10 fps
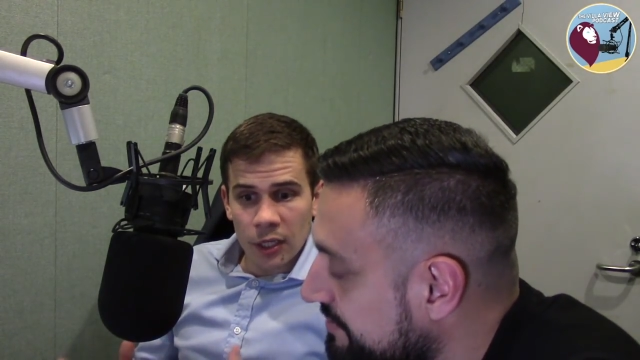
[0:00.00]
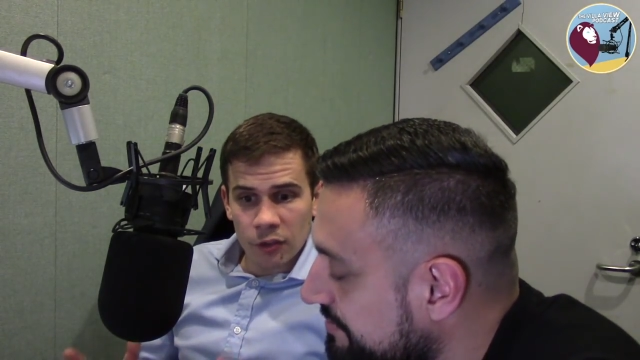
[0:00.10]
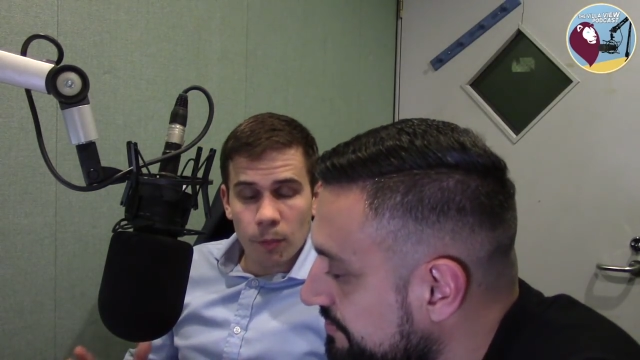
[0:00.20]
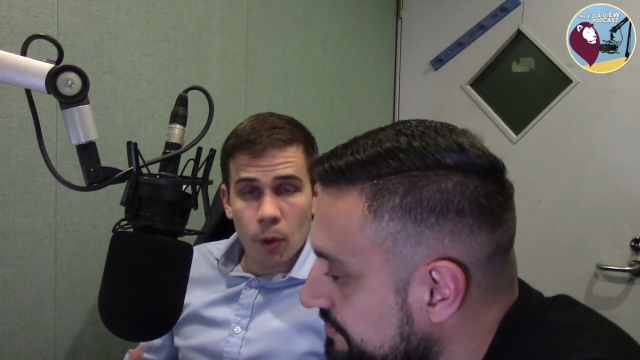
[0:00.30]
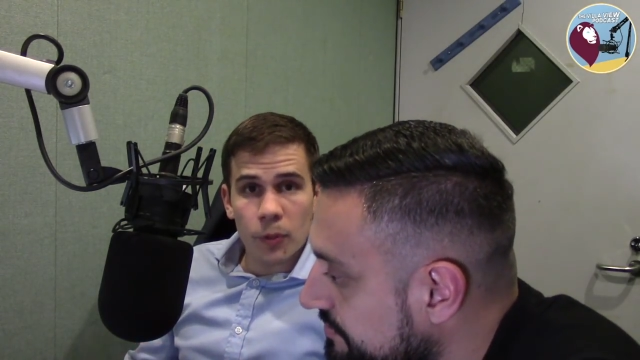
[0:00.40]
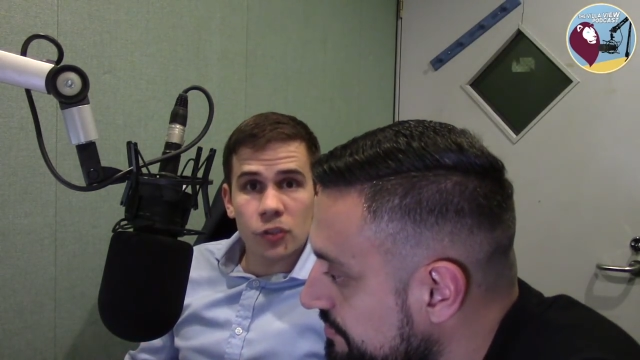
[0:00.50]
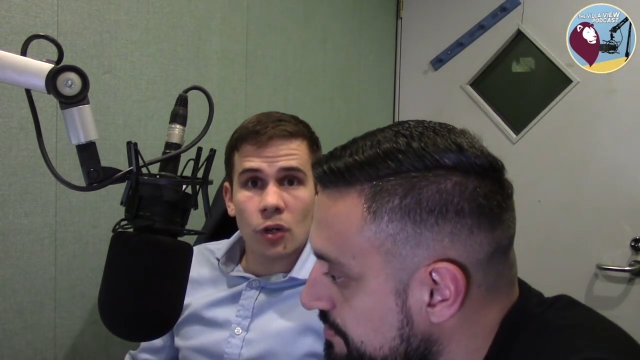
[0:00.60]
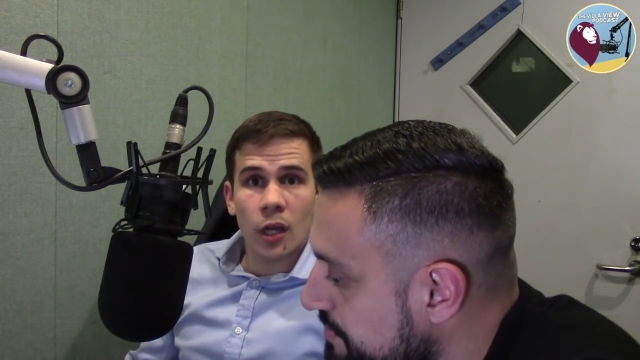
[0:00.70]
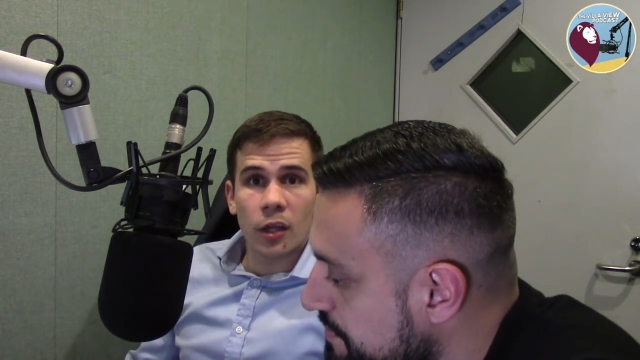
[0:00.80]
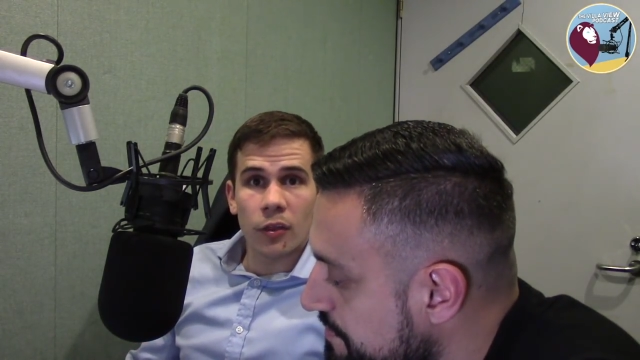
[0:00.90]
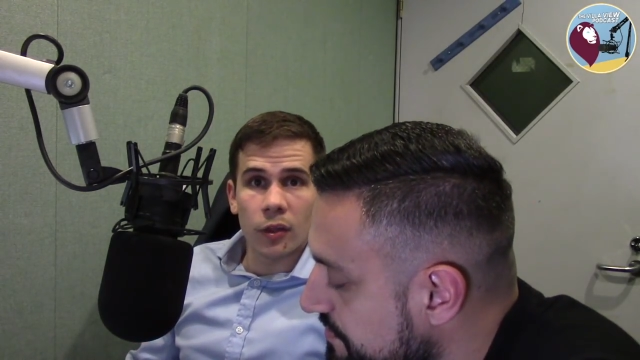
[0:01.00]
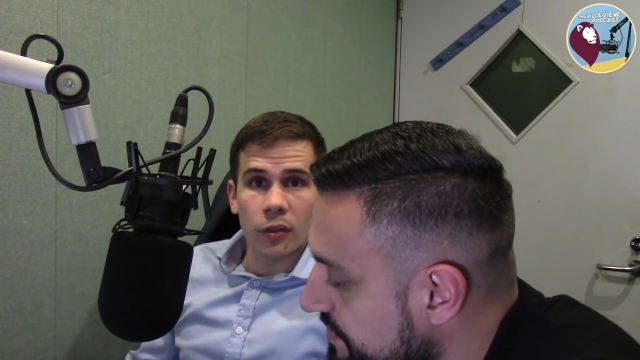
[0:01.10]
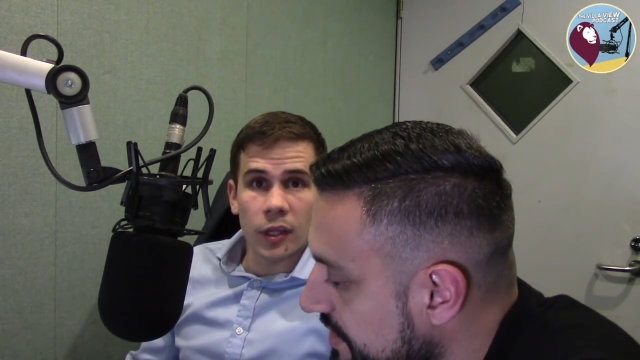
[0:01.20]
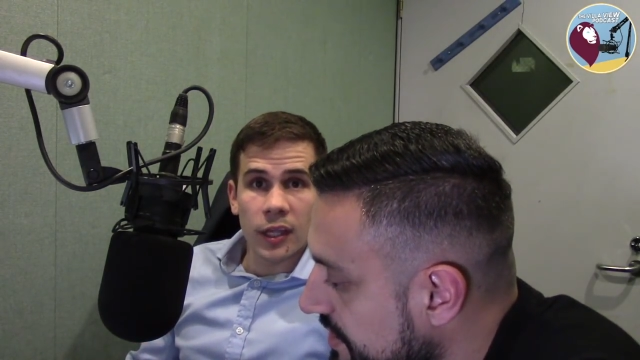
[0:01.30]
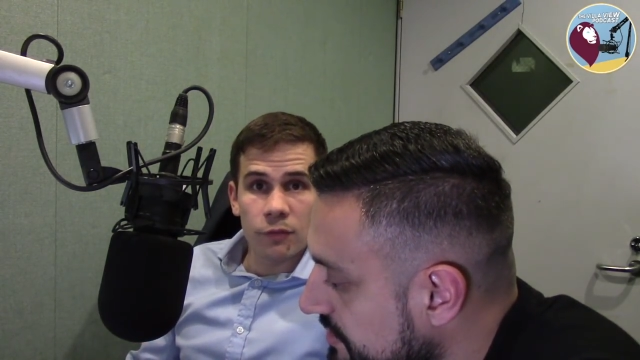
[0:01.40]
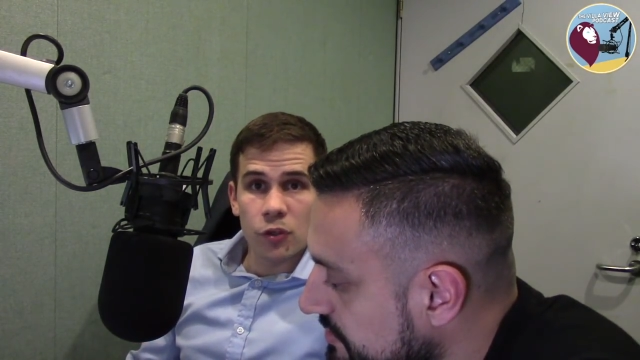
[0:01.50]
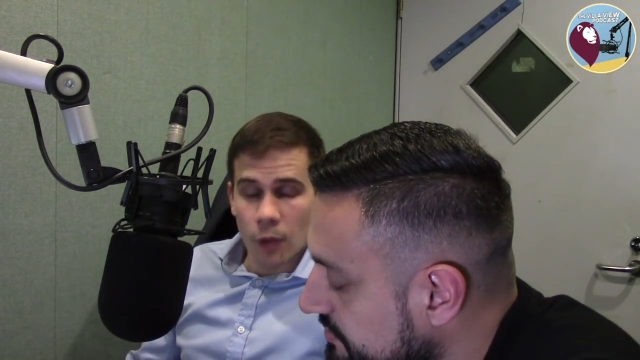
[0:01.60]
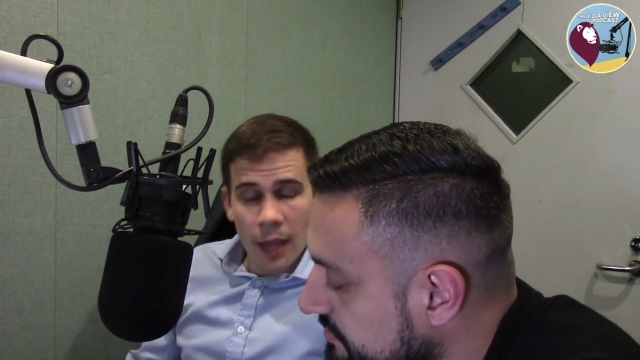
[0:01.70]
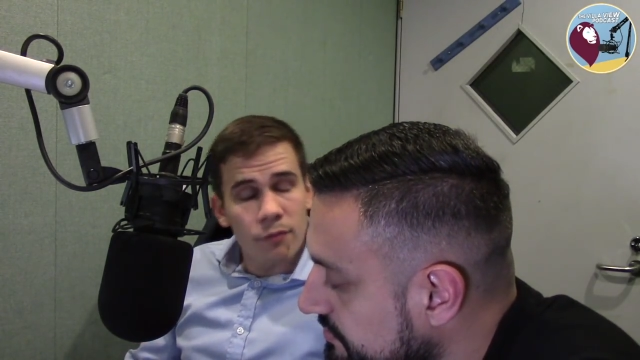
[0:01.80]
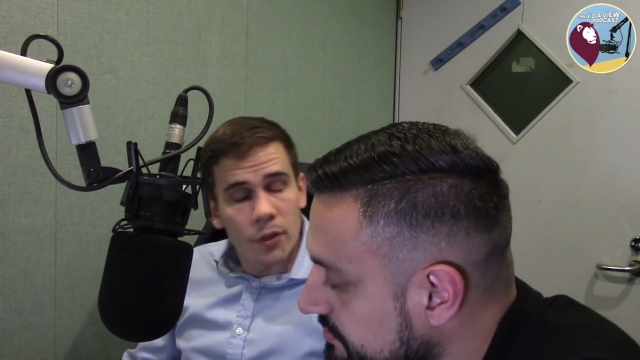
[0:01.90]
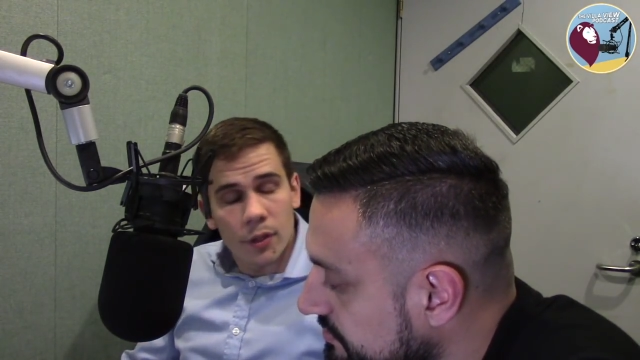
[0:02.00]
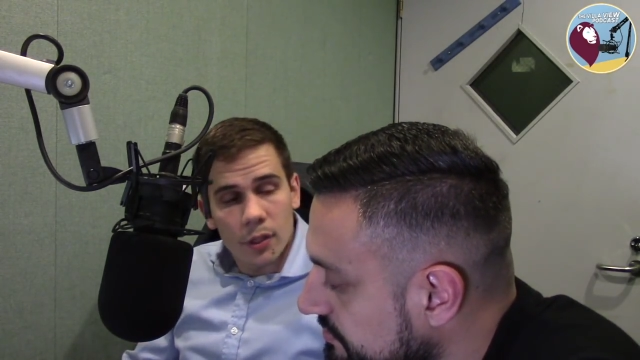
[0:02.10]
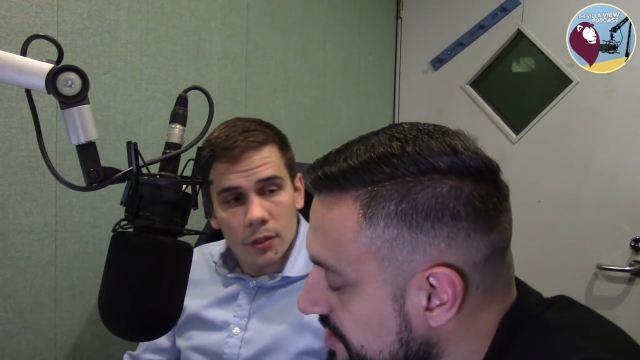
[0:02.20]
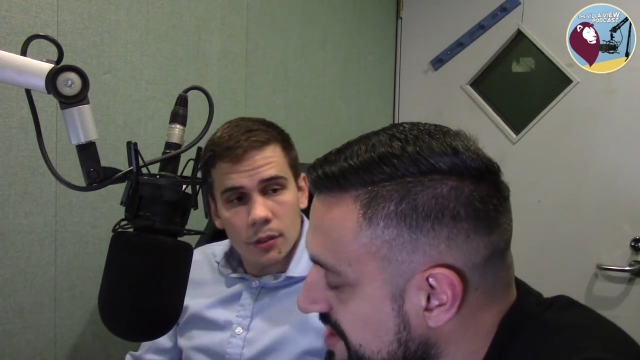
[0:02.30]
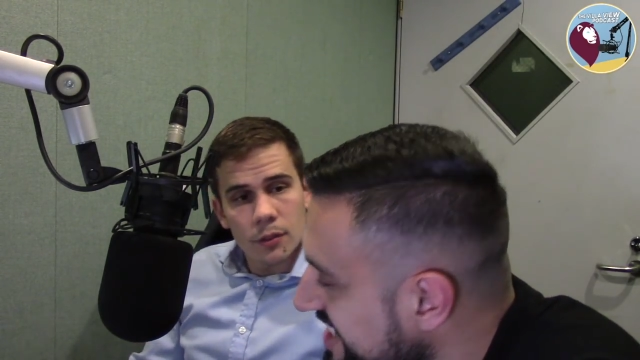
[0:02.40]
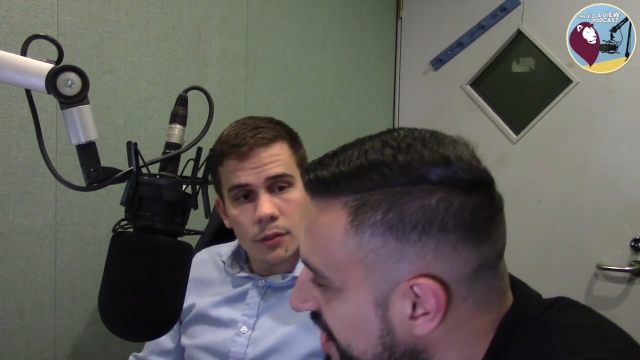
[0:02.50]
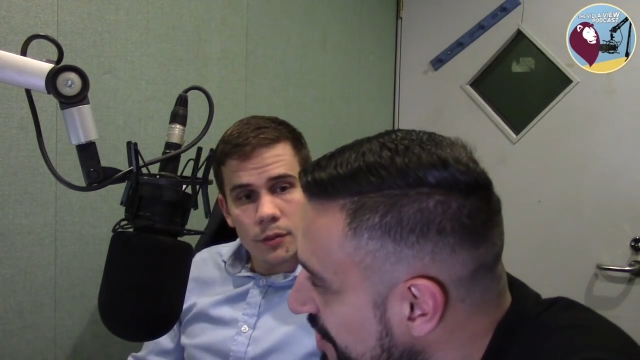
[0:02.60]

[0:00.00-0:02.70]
is a proper striker that gives you everything. Still